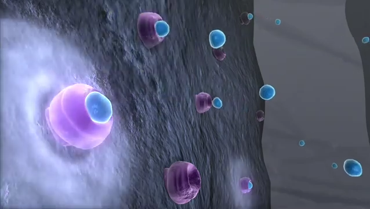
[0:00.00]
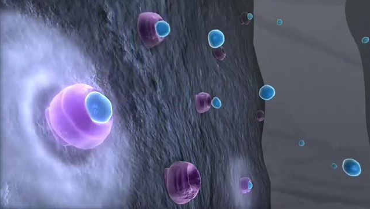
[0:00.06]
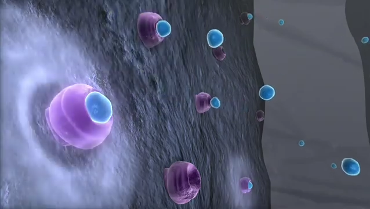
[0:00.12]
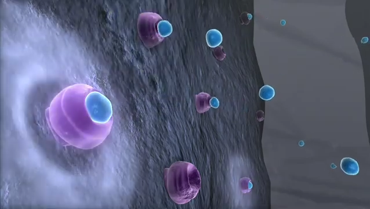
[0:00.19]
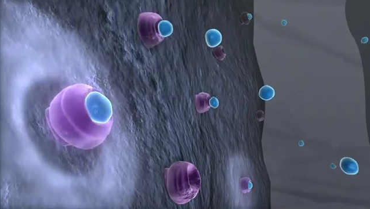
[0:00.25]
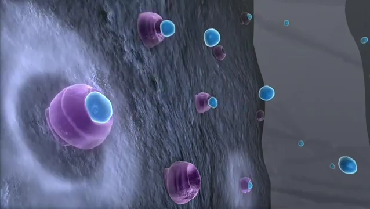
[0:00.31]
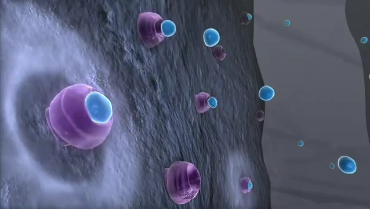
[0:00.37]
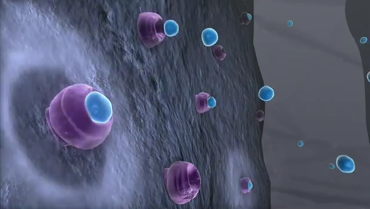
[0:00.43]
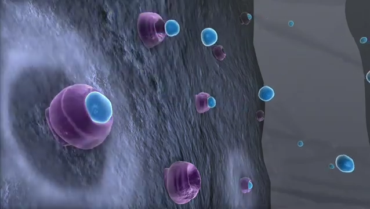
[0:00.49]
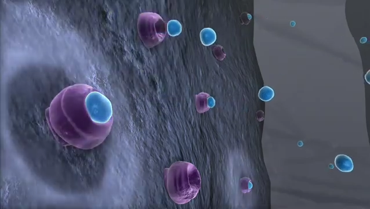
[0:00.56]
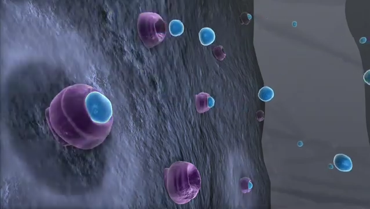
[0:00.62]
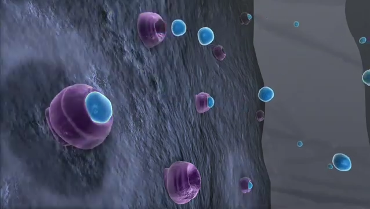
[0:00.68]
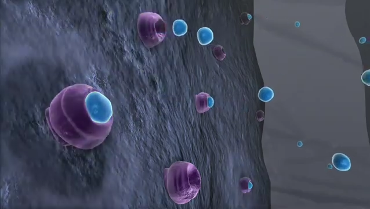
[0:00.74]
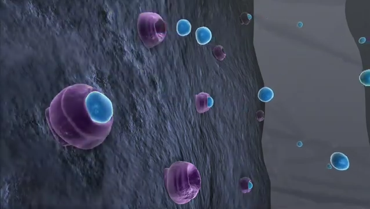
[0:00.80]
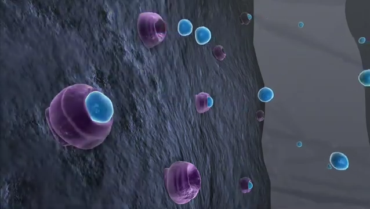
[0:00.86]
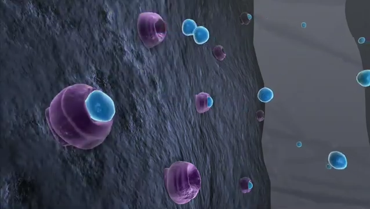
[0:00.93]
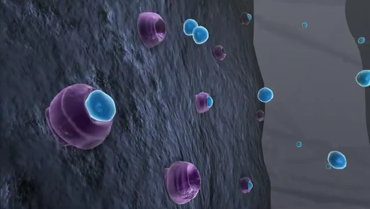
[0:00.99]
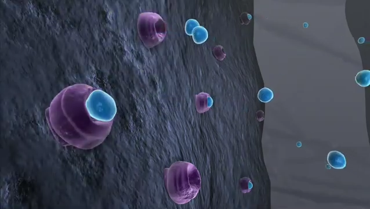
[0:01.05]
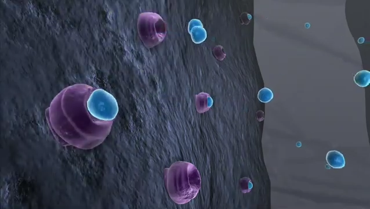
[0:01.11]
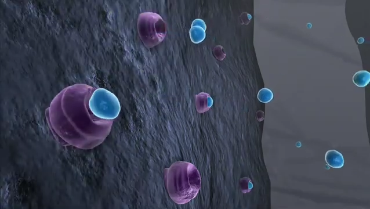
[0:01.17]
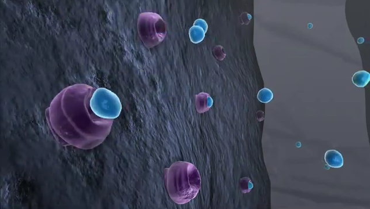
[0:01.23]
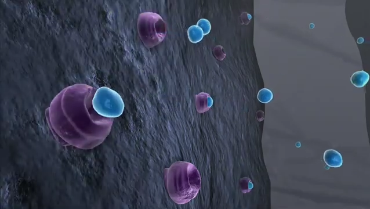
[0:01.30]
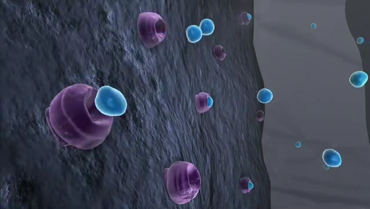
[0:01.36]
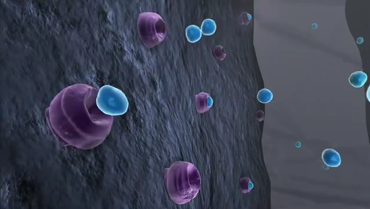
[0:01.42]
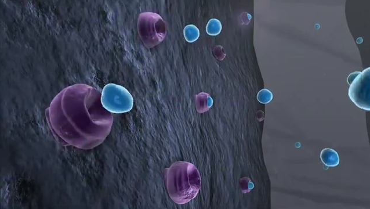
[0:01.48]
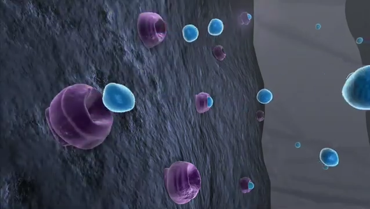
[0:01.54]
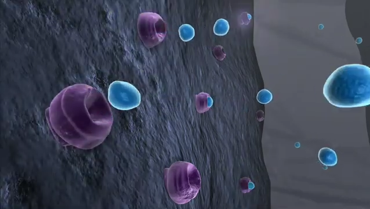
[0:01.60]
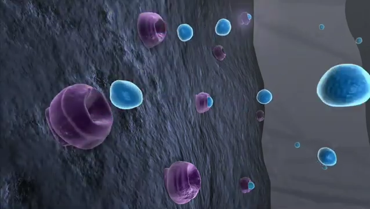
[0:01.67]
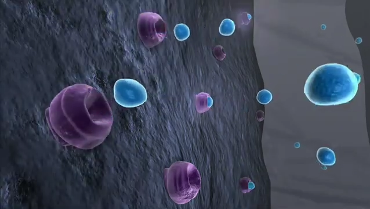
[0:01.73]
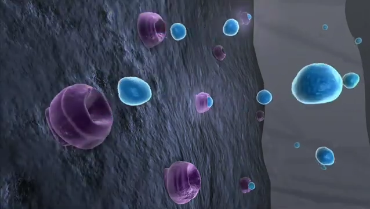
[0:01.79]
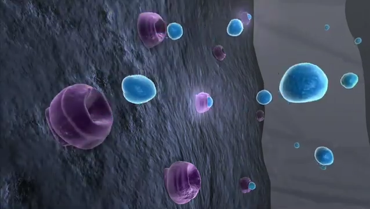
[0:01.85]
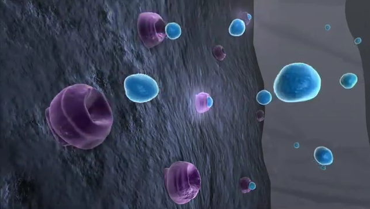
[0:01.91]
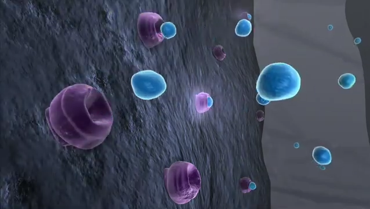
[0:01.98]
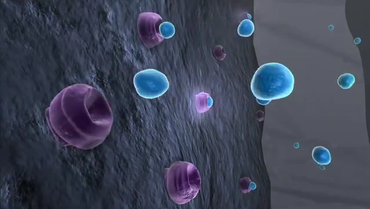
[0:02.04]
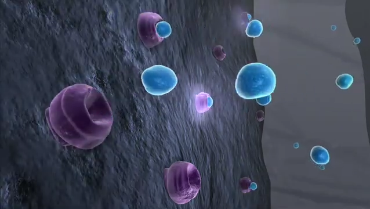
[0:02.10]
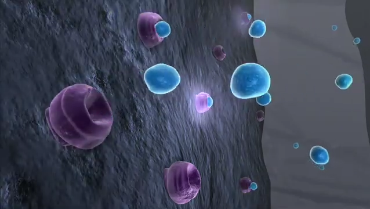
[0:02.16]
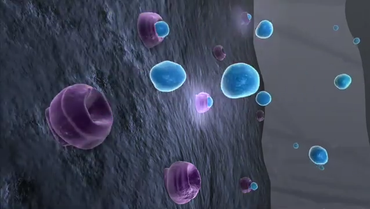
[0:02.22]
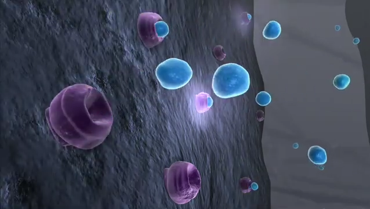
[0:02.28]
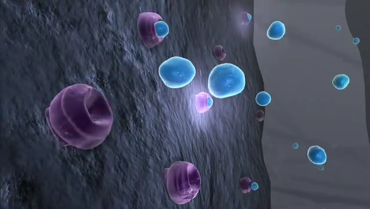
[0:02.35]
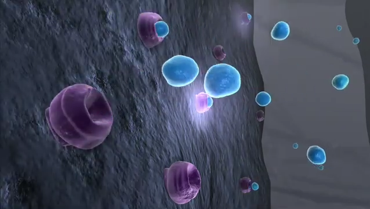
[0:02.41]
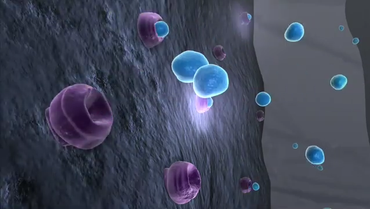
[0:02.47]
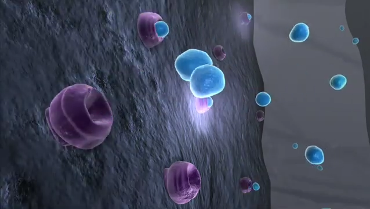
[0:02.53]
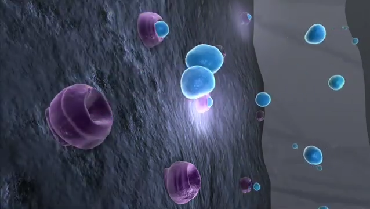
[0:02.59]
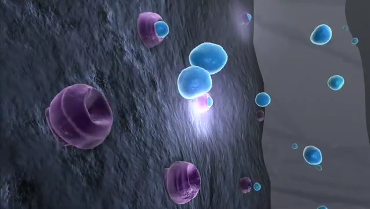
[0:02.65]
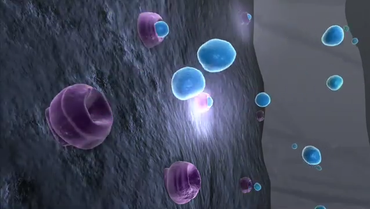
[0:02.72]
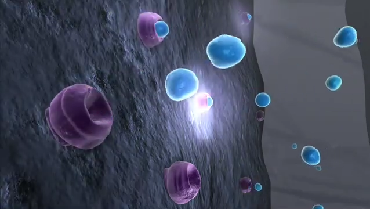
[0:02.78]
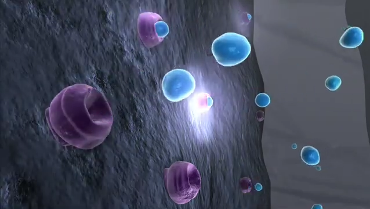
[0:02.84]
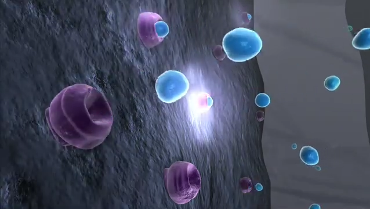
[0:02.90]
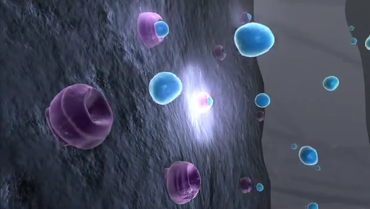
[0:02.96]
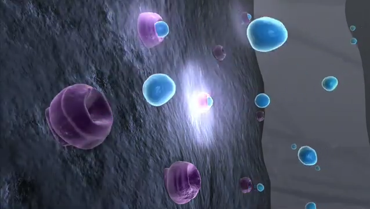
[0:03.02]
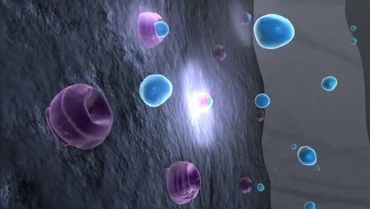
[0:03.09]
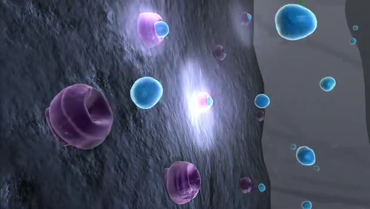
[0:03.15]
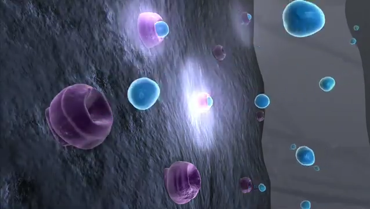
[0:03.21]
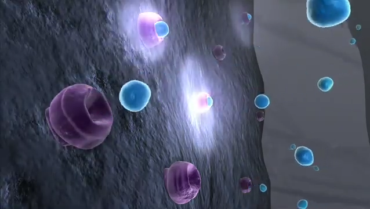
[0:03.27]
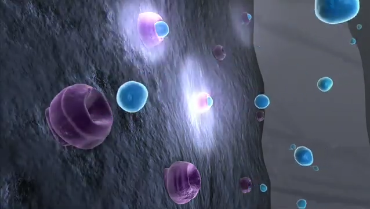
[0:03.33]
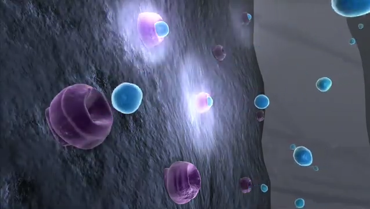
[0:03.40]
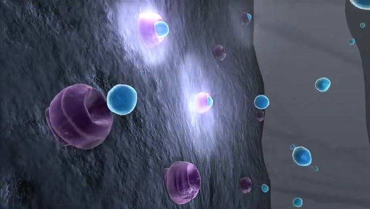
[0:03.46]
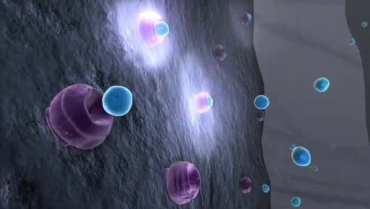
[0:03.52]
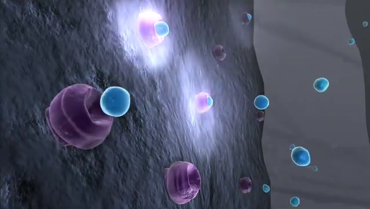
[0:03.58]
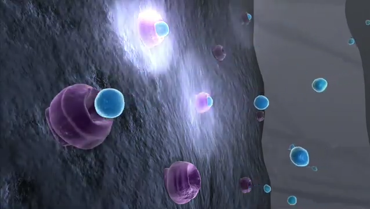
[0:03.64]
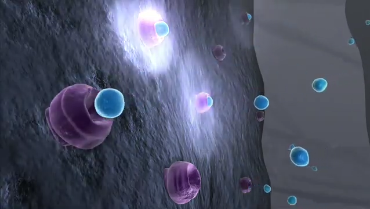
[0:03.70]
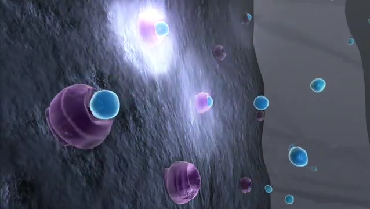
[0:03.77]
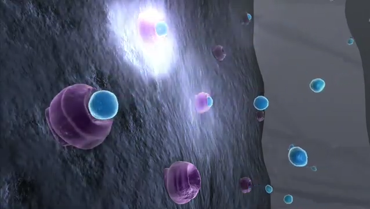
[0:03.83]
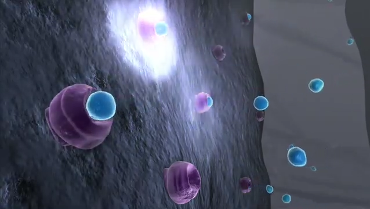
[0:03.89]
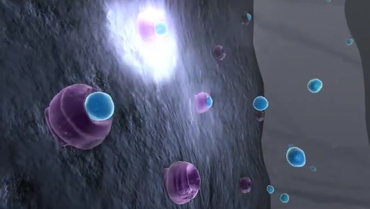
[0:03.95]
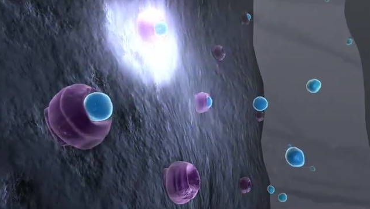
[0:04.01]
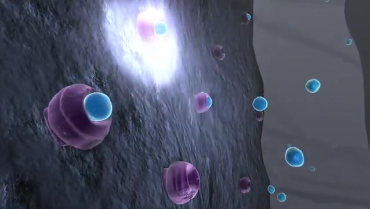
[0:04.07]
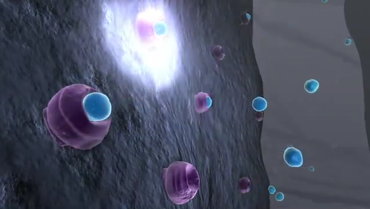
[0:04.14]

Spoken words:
(no speaker visible)